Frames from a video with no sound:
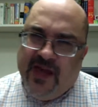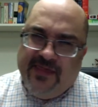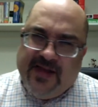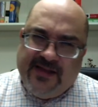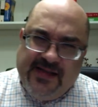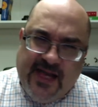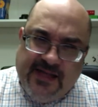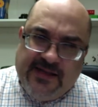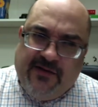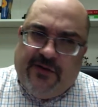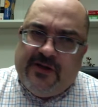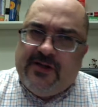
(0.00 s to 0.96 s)
that take
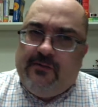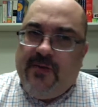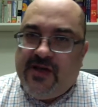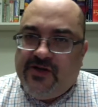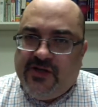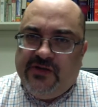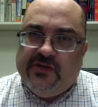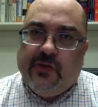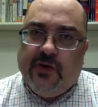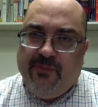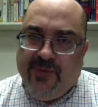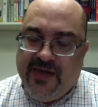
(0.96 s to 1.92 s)
different dimensions
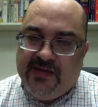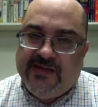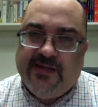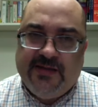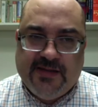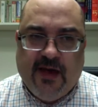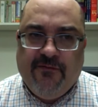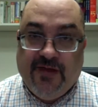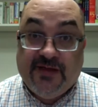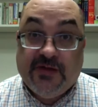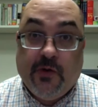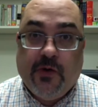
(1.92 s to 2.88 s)
or pieces of
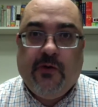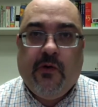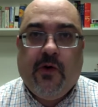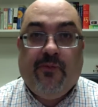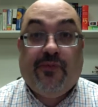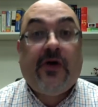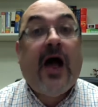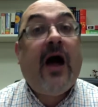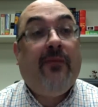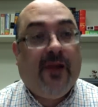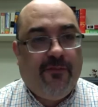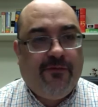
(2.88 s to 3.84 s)
this quote unquote
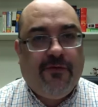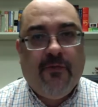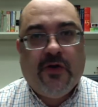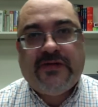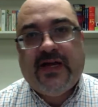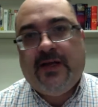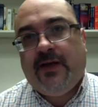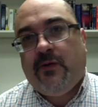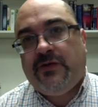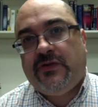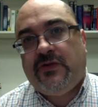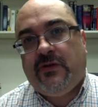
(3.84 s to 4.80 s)
problem for
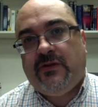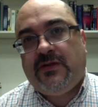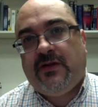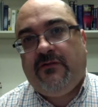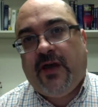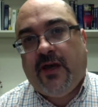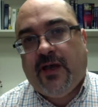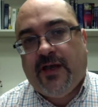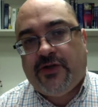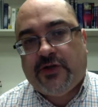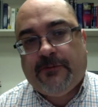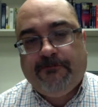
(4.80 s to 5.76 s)
multilingual students of
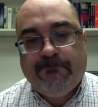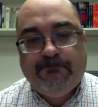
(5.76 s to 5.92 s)
English.